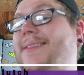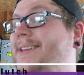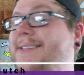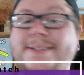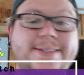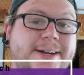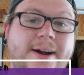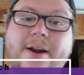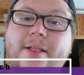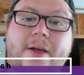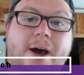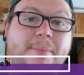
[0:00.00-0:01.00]
This isn't
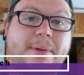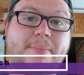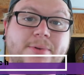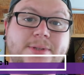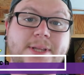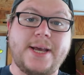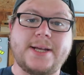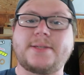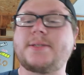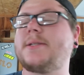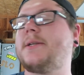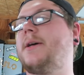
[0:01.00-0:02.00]
on a lot of people's
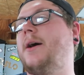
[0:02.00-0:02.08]
lists.